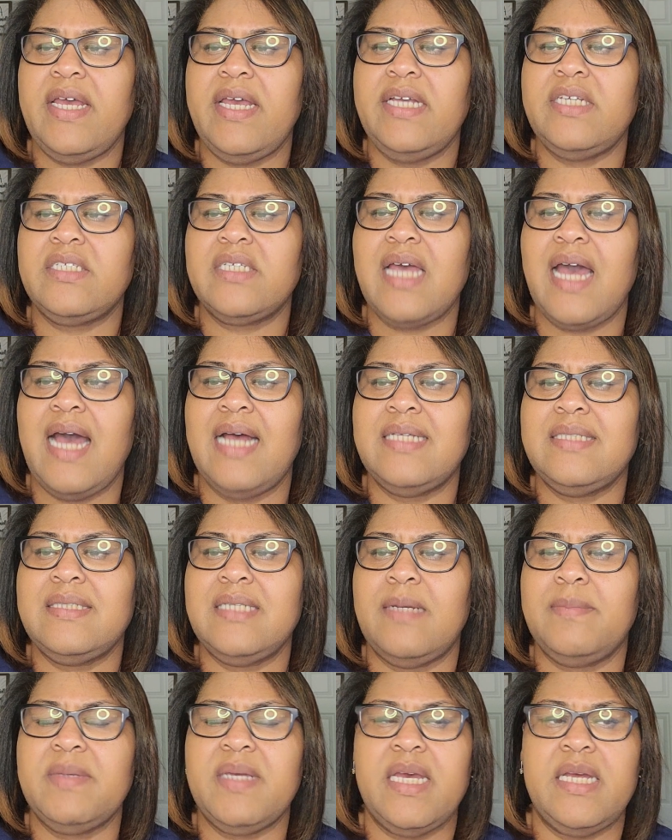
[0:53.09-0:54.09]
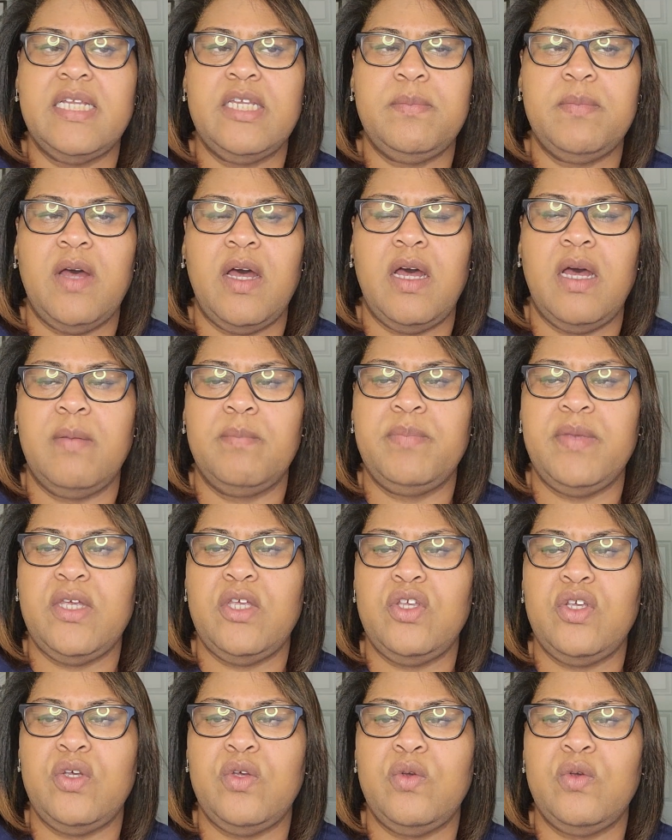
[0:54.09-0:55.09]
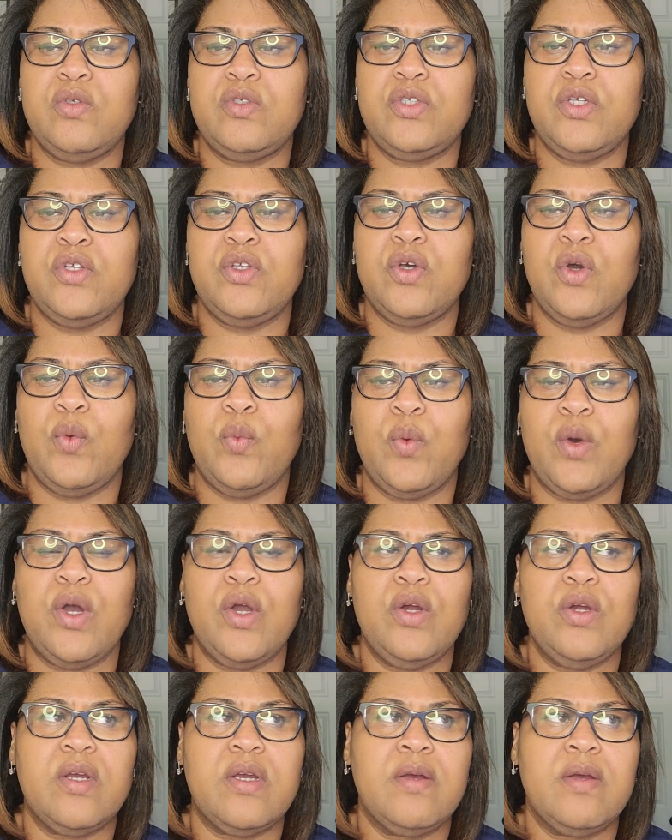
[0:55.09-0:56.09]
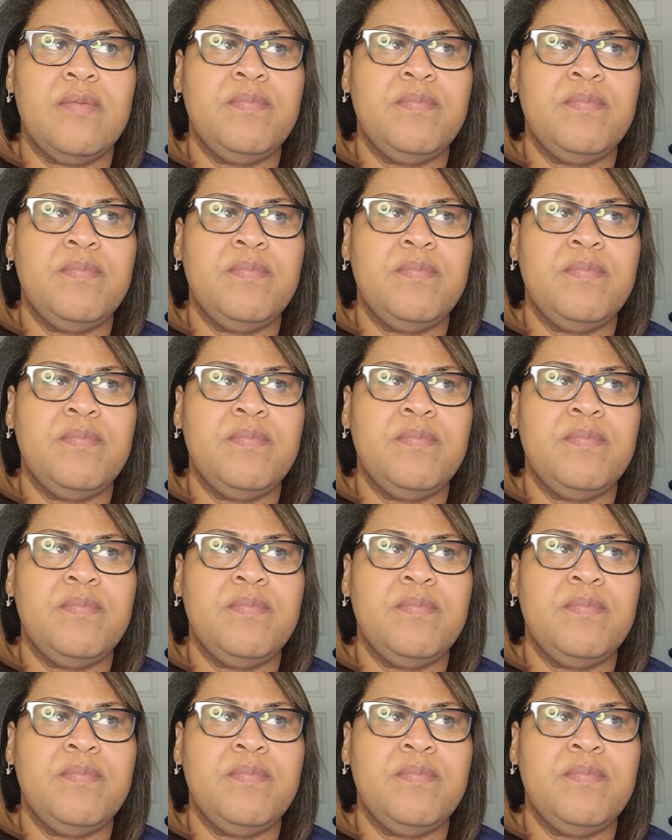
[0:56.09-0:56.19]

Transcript: each concept can be used in your work